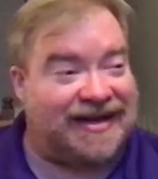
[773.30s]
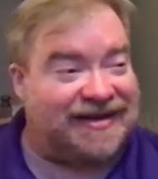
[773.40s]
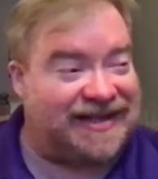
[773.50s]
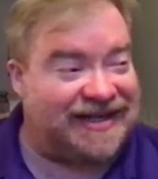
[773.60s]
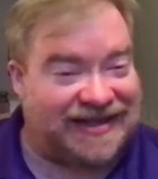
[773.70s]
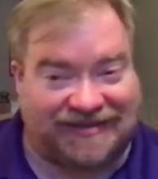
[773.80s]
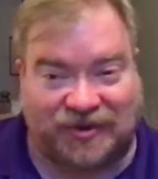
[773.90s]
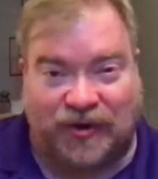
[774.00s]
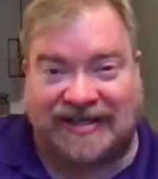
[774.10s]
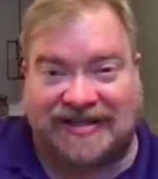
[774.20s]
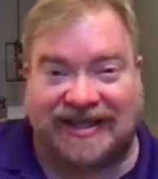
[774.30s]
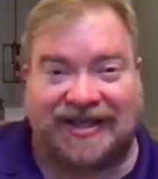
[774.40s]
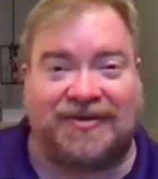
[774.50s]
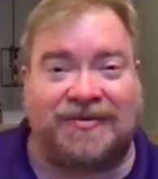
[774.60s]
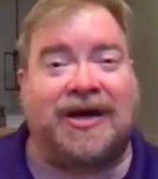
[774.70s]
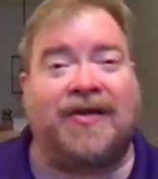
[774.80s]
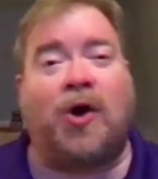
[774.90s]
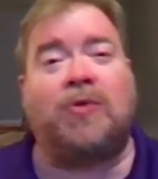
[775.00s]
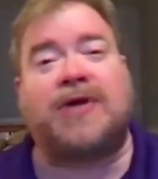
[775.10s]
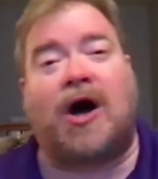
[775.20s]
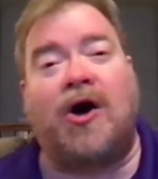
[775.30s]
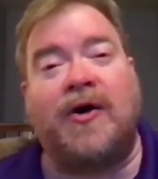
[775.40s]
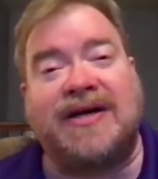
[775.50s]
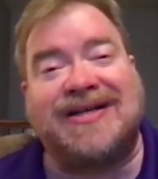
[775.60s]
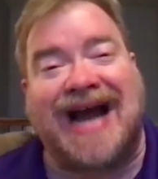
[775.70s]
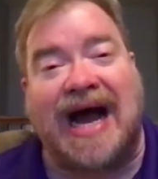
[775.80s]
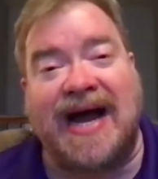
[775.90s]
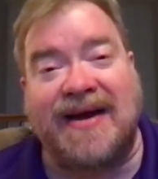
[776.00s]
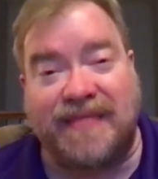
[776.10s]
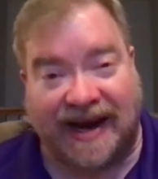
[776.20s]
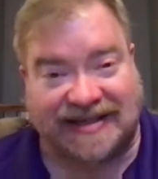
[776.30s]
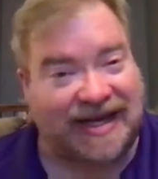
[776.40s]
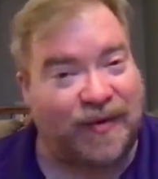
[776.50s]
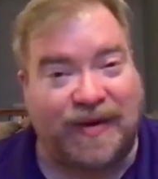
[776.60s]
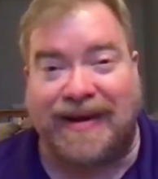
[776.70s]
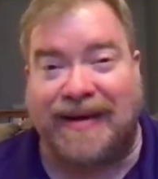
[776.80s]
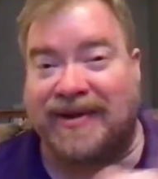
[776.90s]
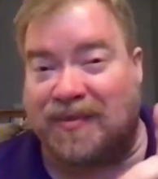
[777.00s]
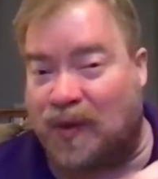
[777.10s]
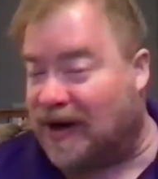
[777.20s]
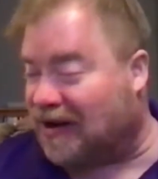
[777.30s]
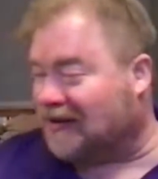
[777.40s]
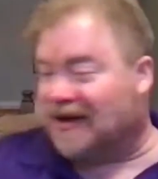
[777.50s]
get that crazy little those orange IMAX. I remember them well.